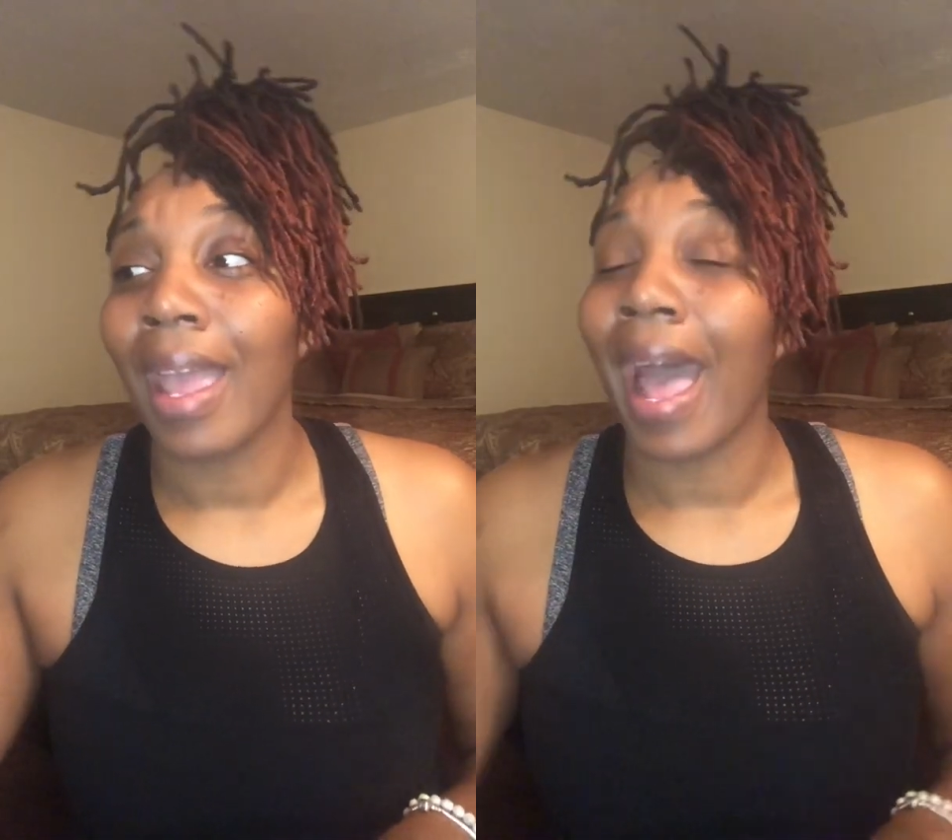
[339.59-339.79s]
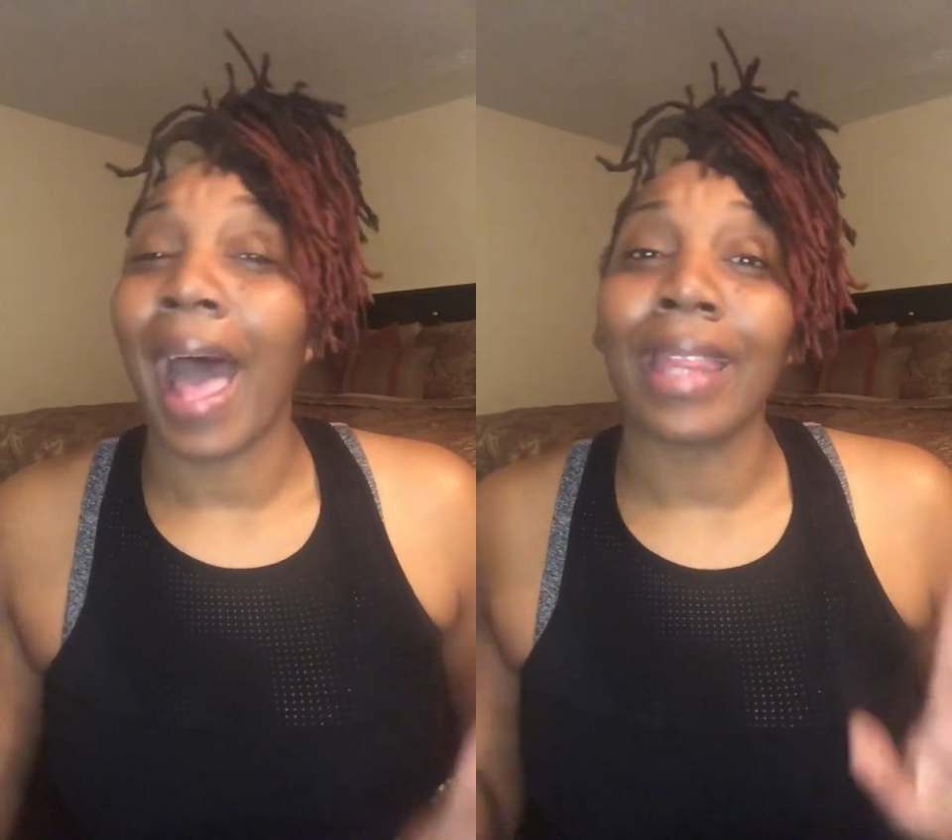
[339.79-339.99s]

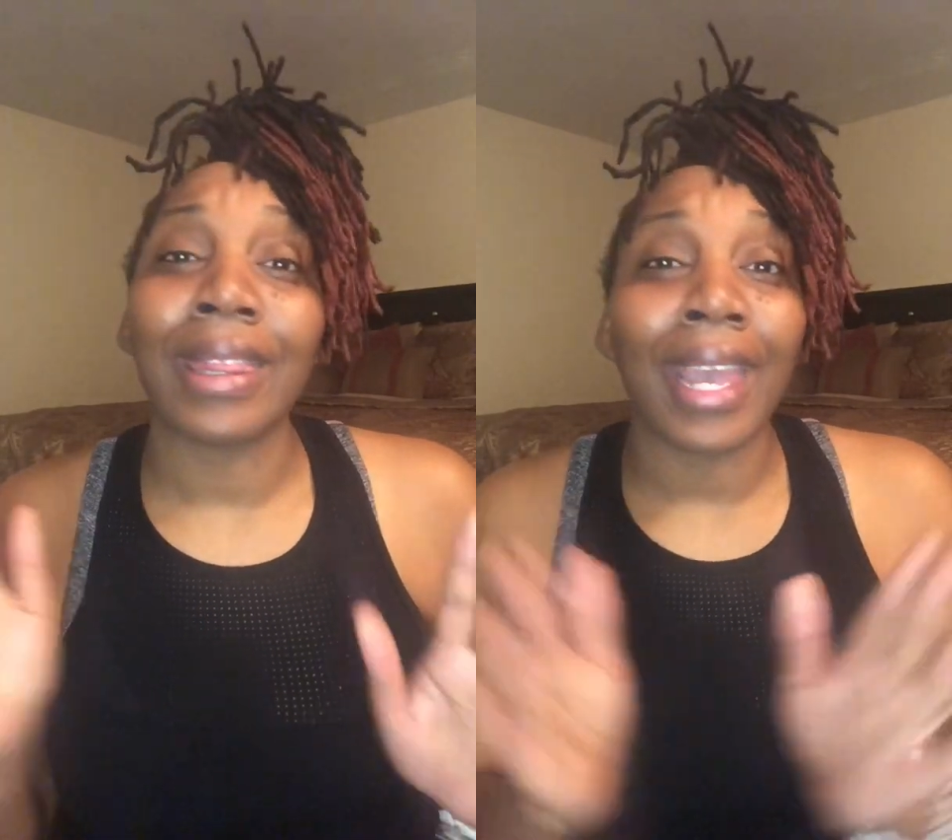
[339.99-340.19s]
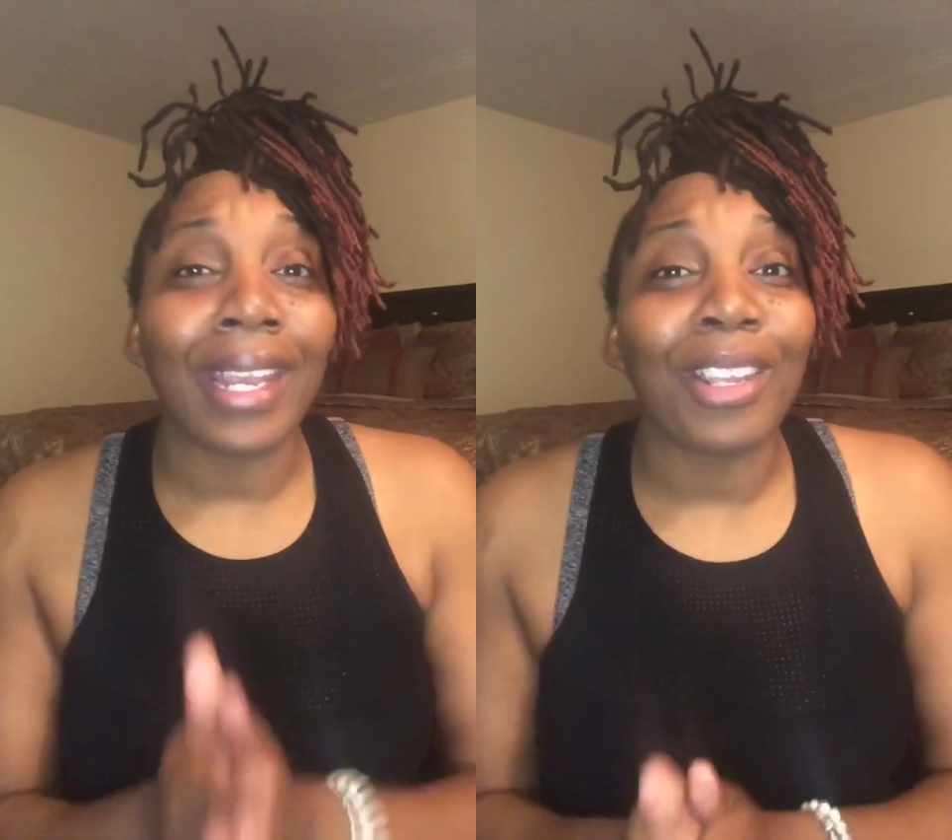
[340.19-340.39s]
I
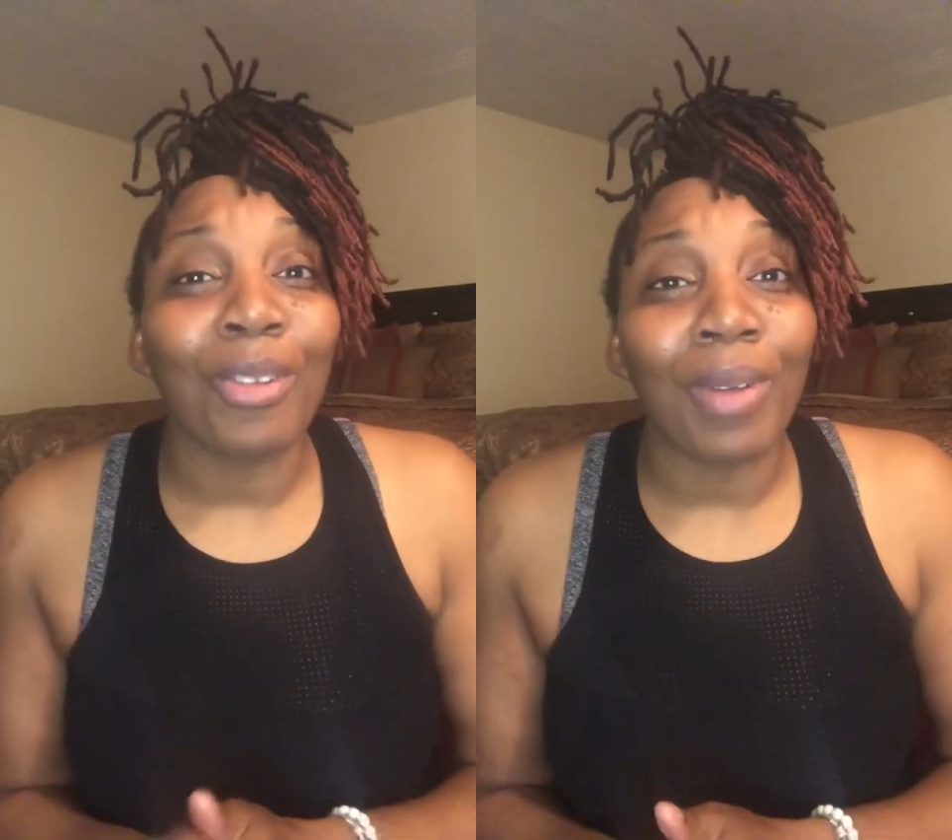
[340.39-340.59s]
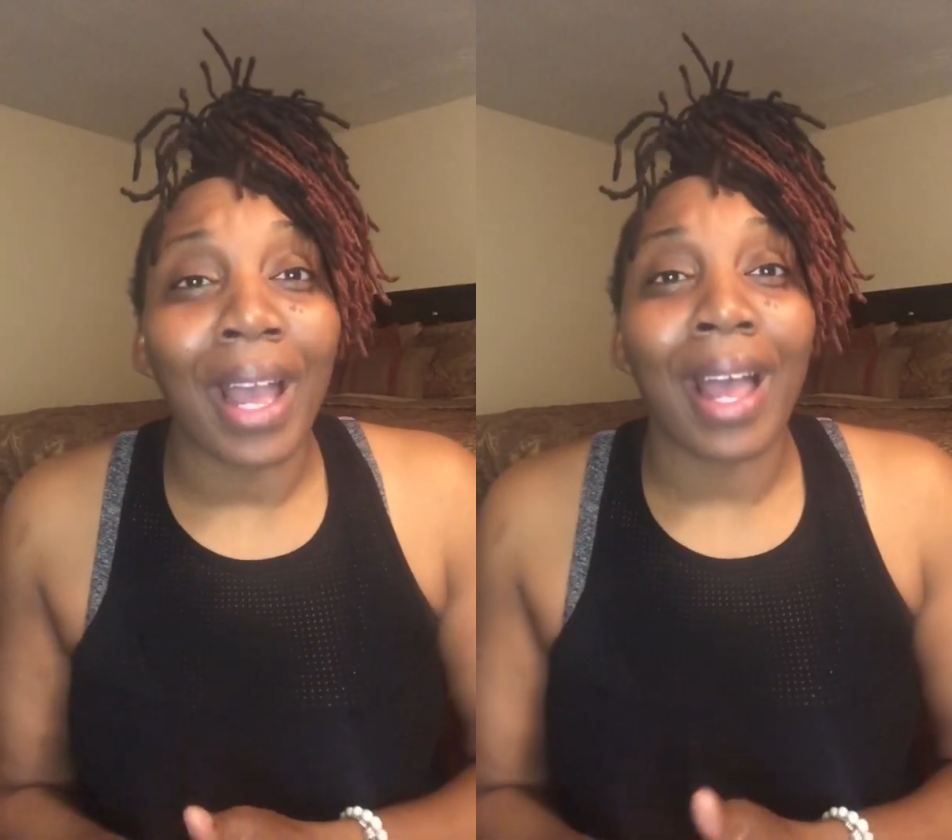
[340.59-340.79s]
thank you
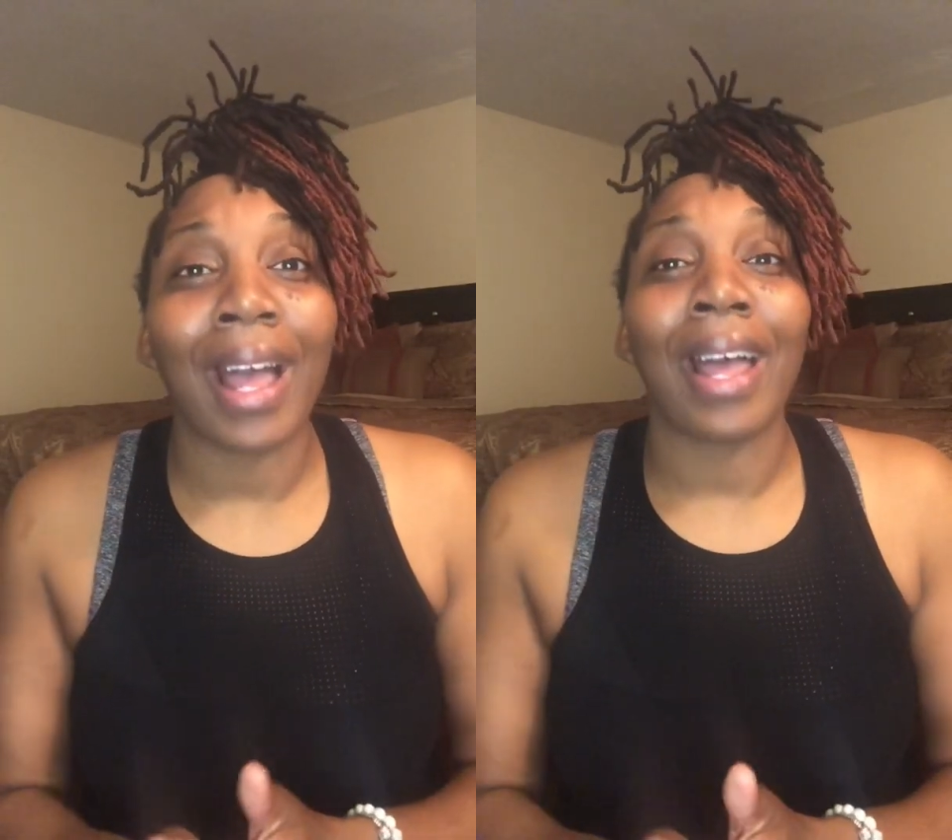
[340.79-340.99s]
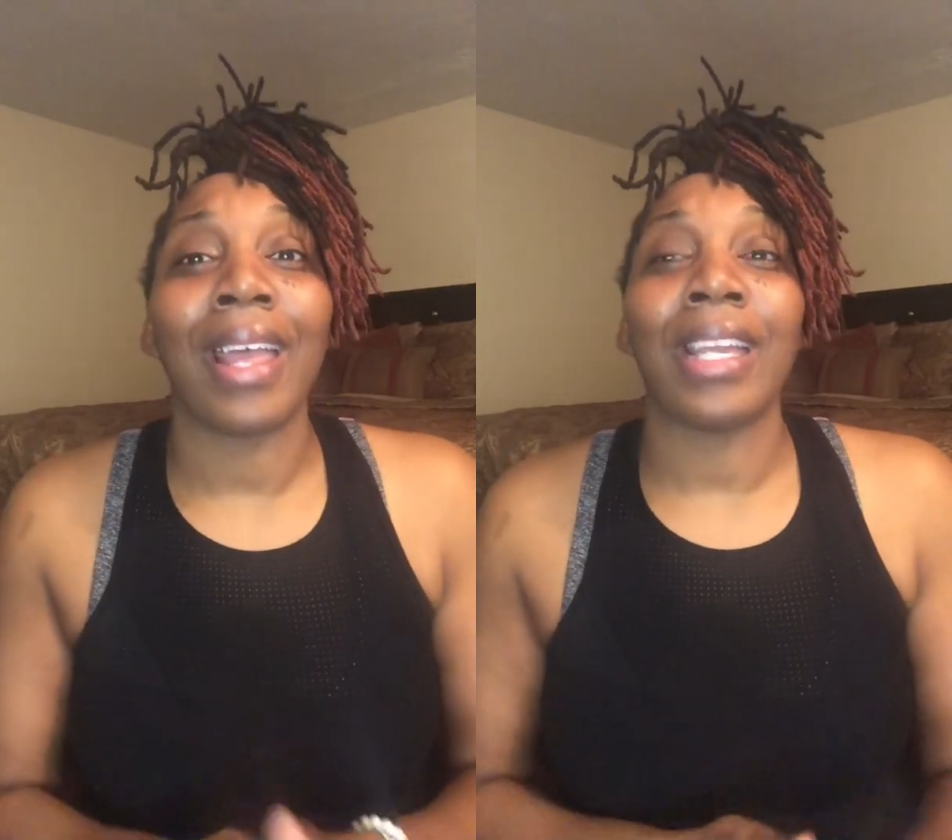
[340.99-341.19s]

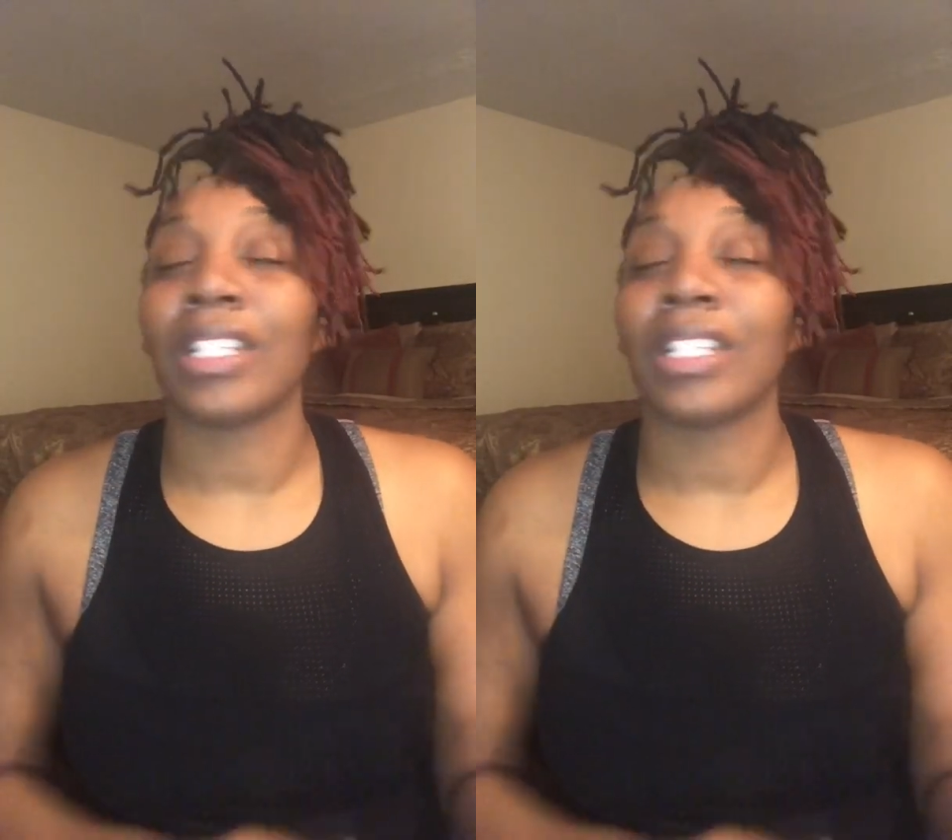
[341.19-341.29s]
guys